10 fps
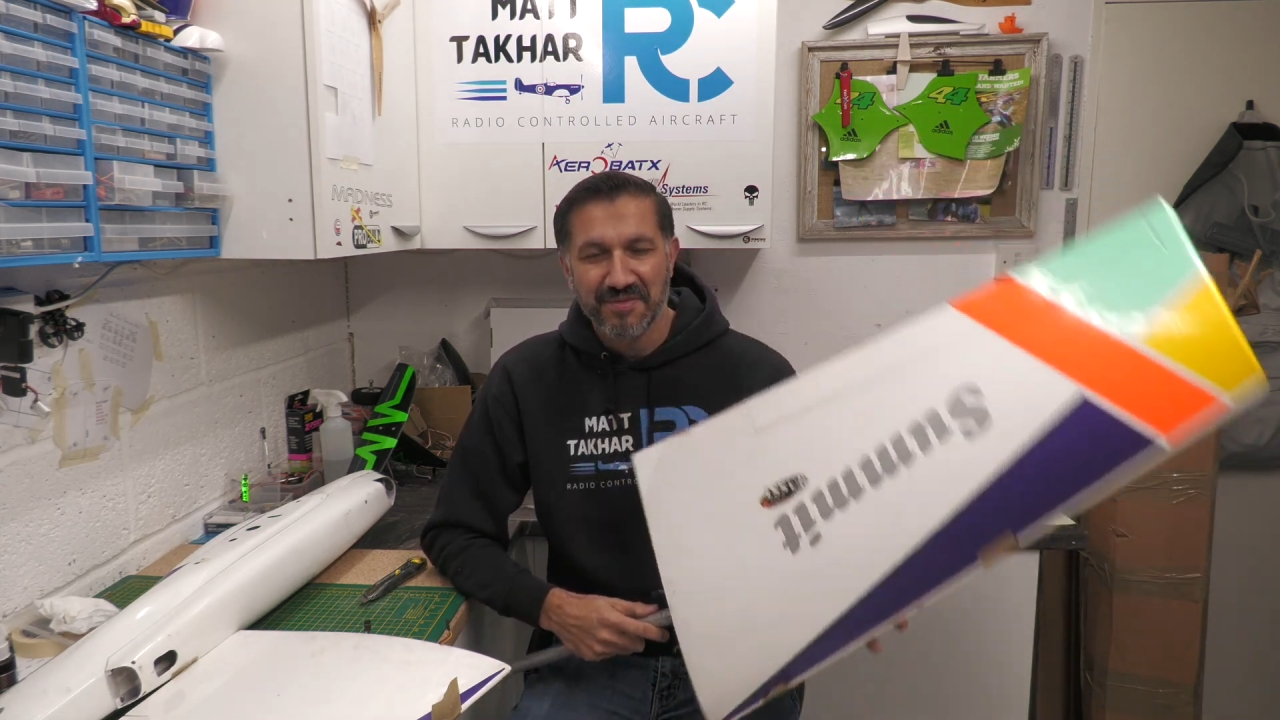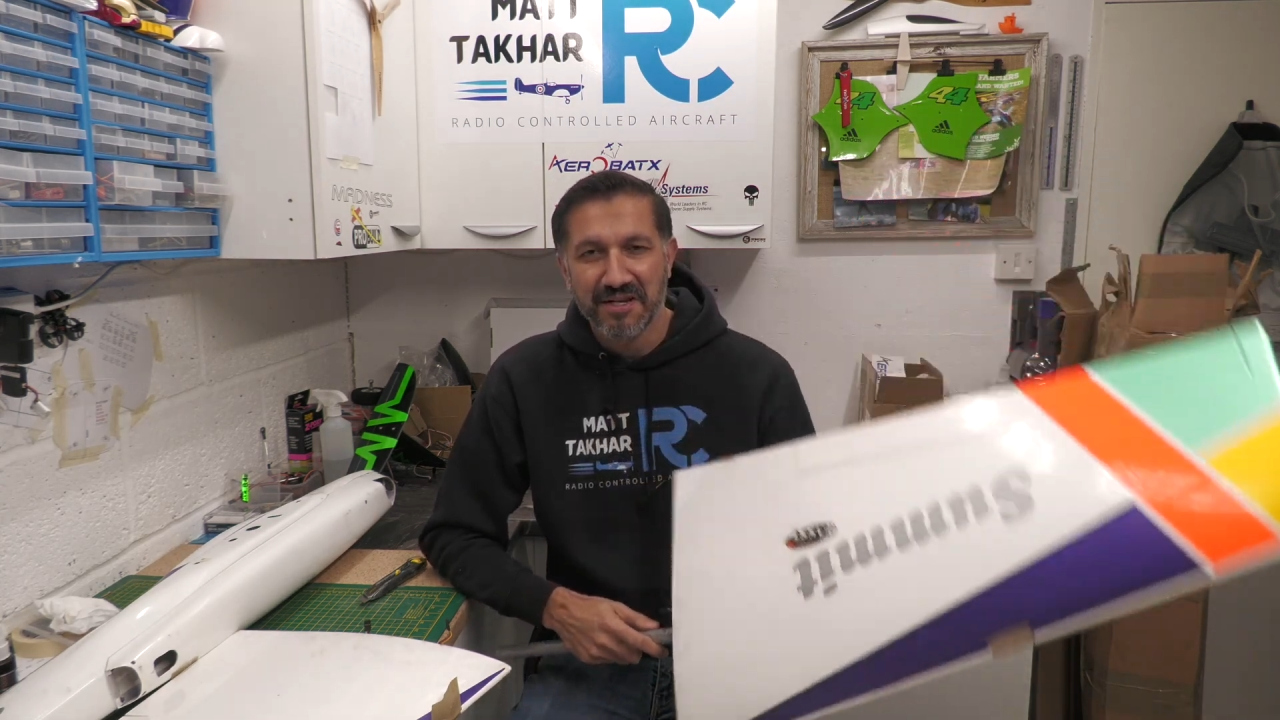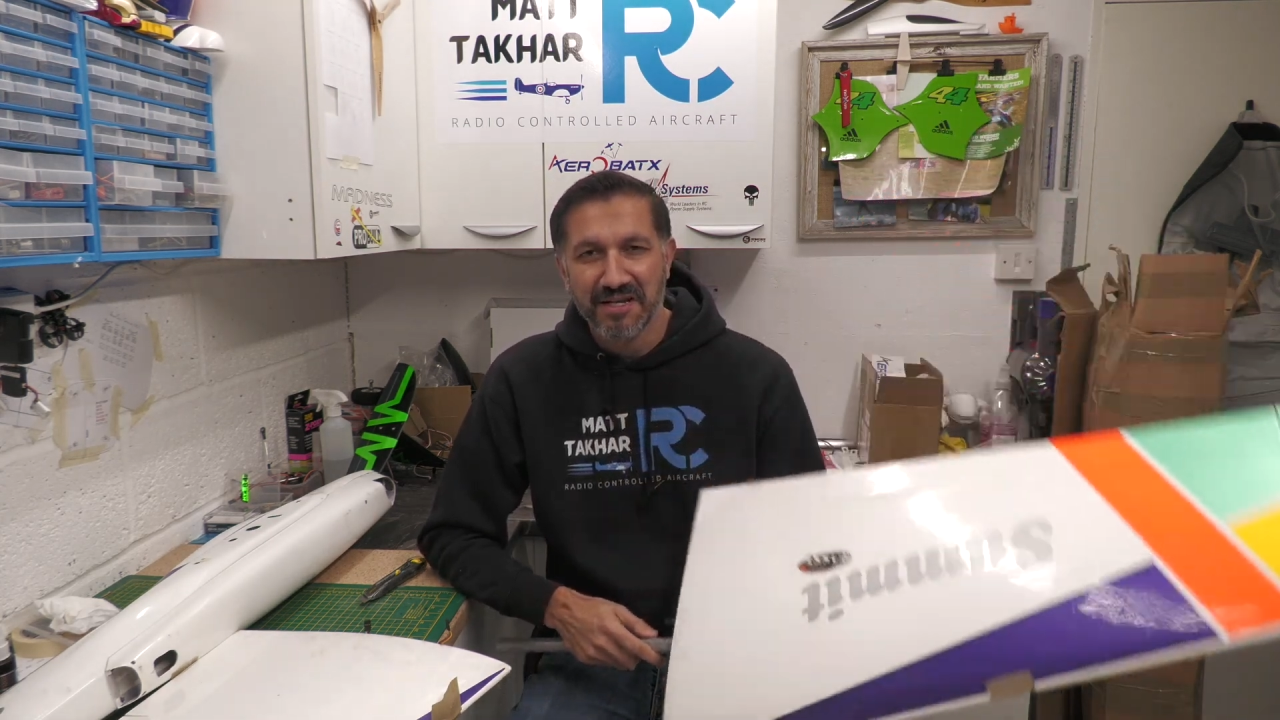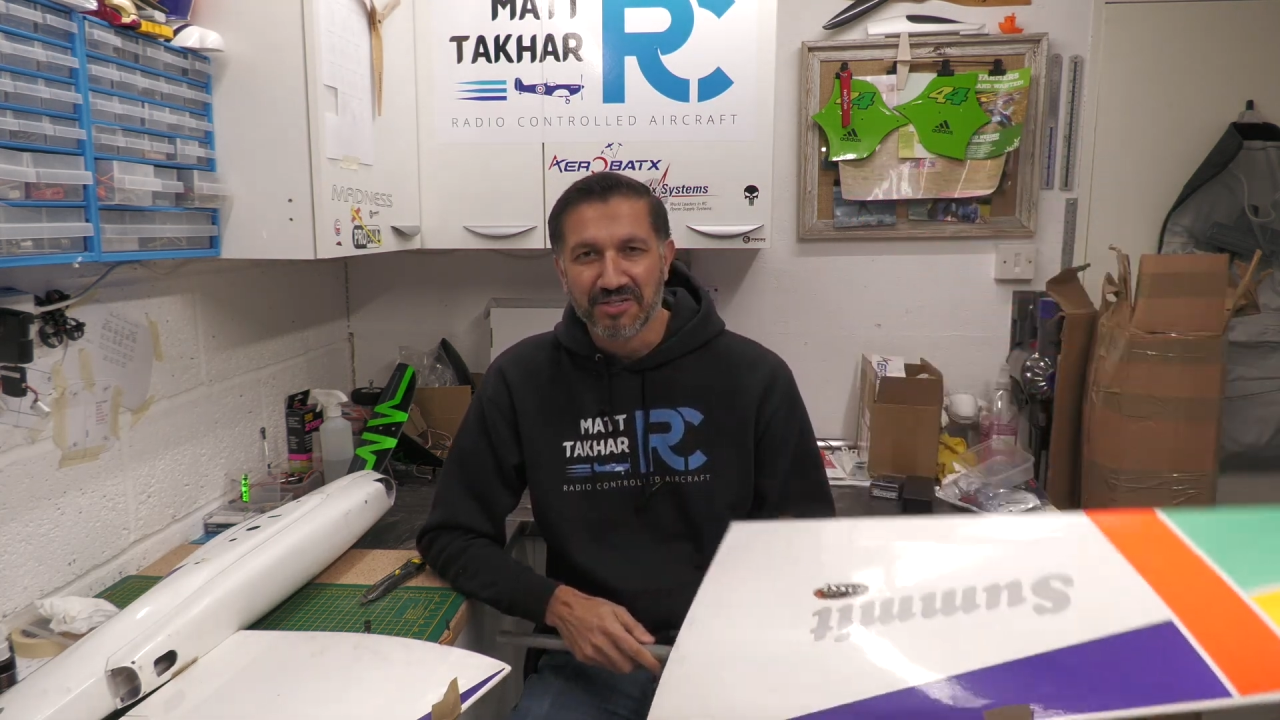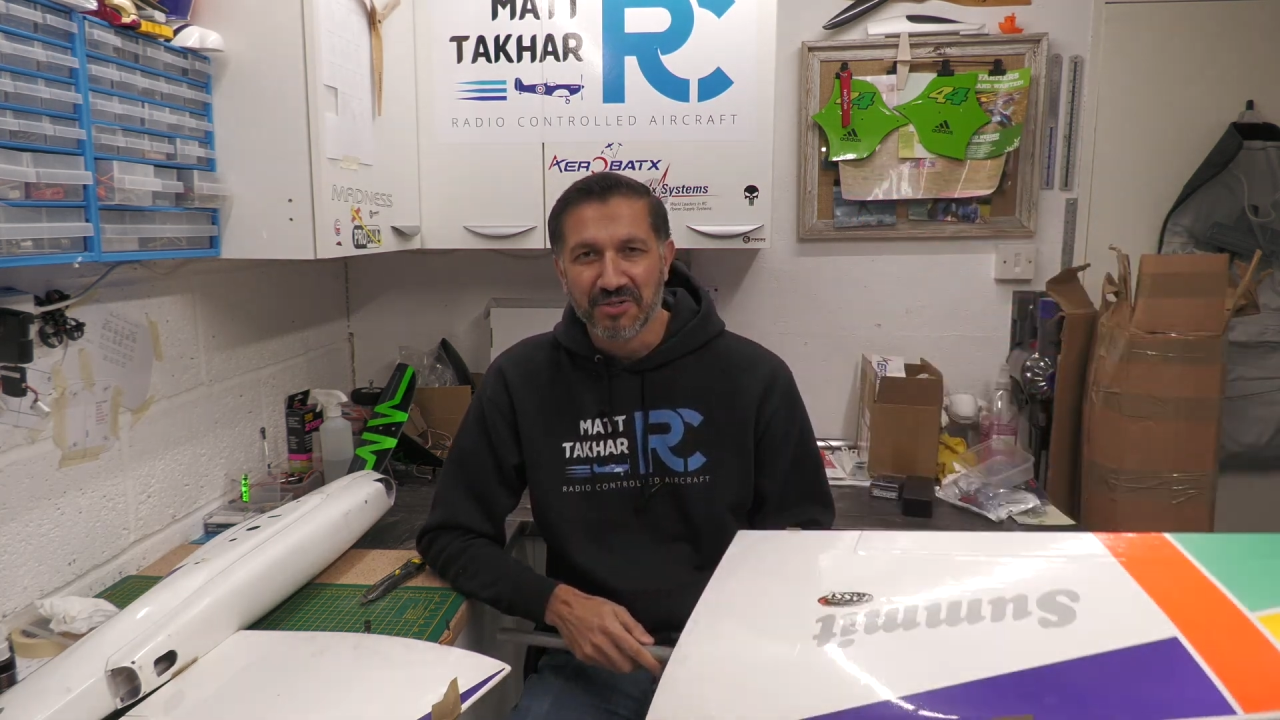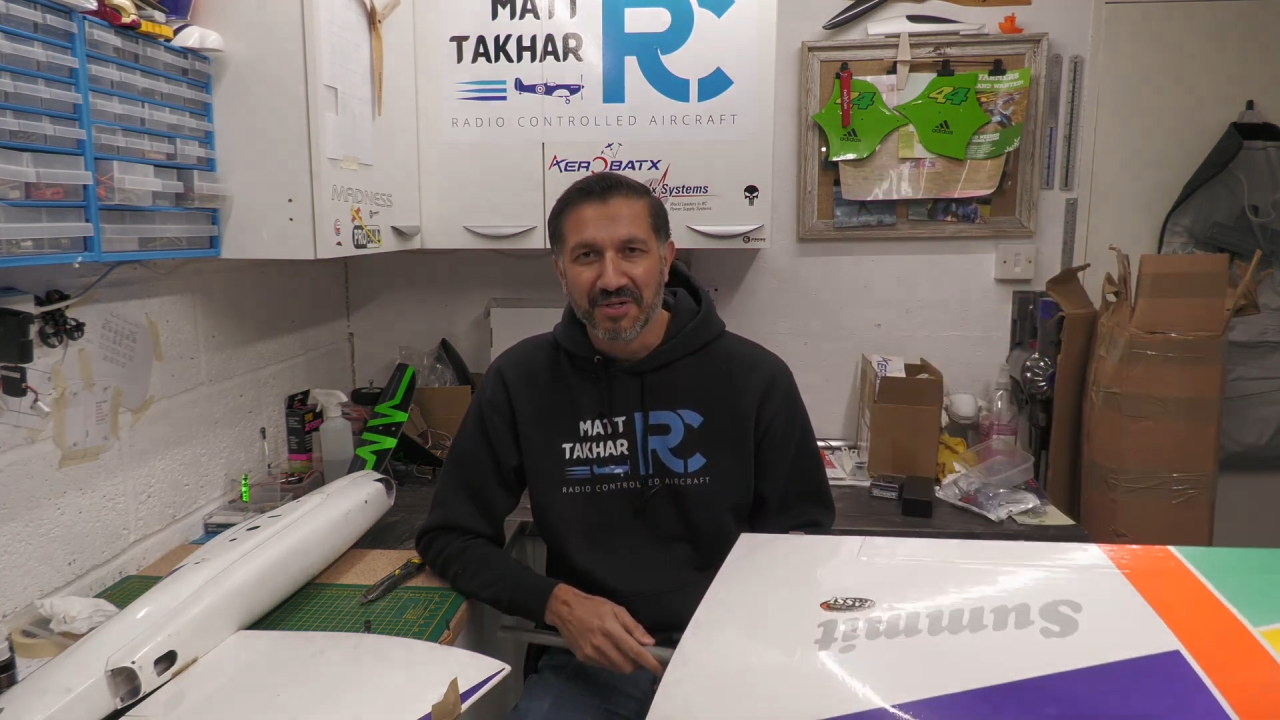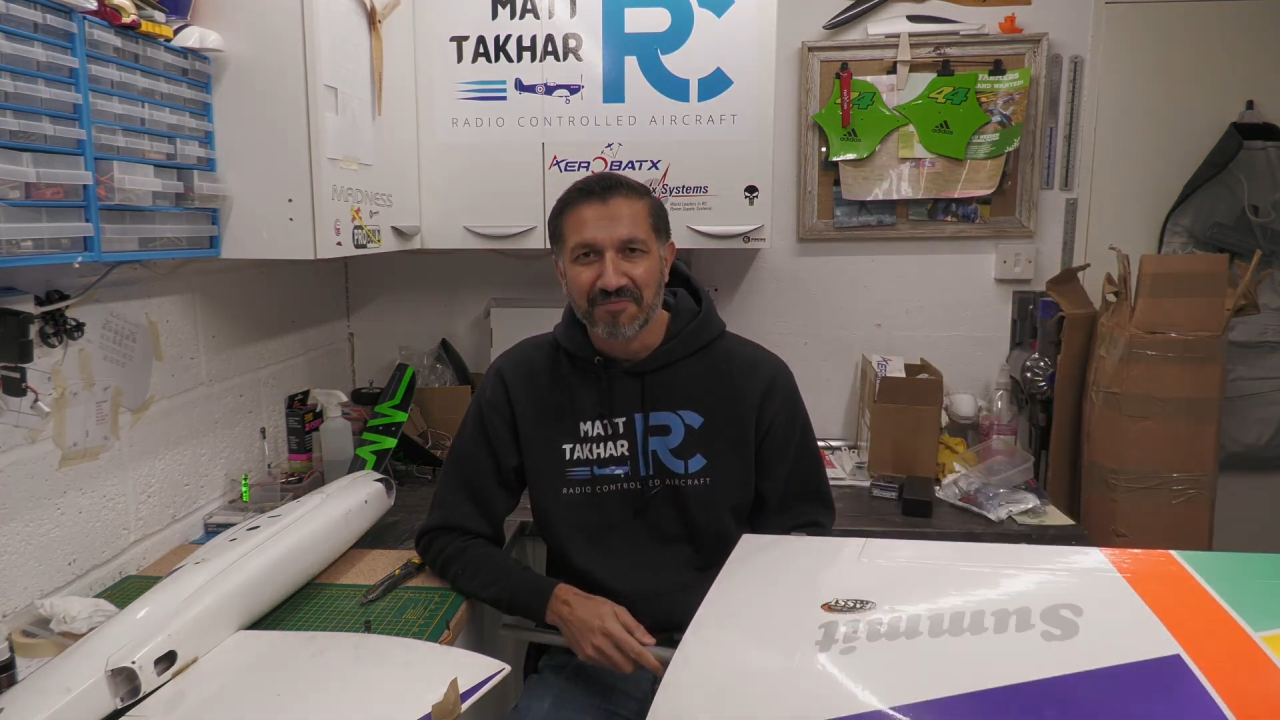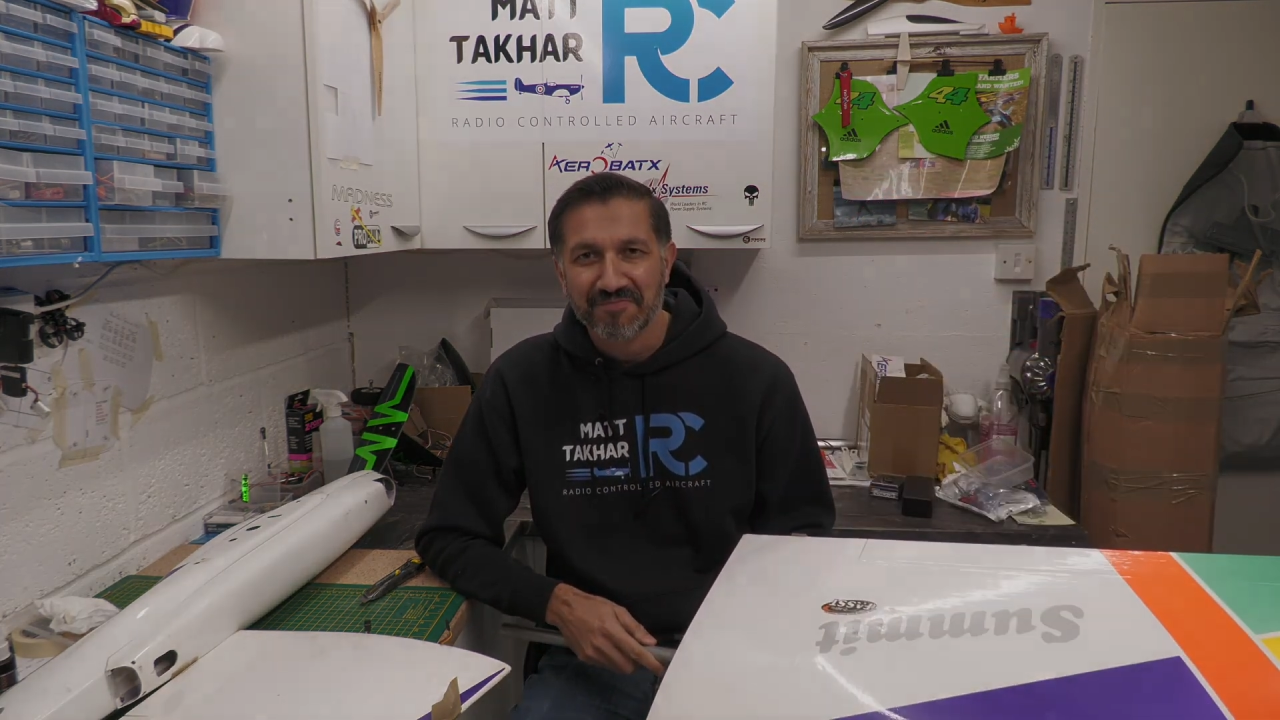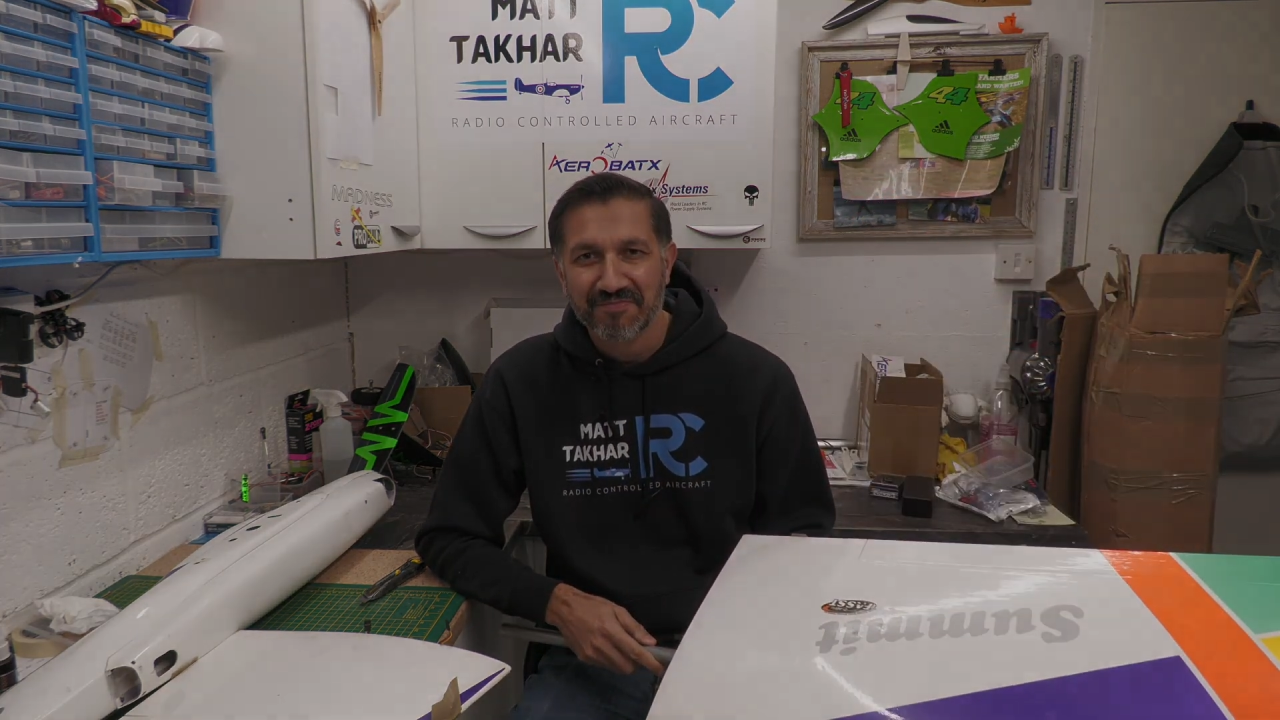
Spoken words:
let's do it.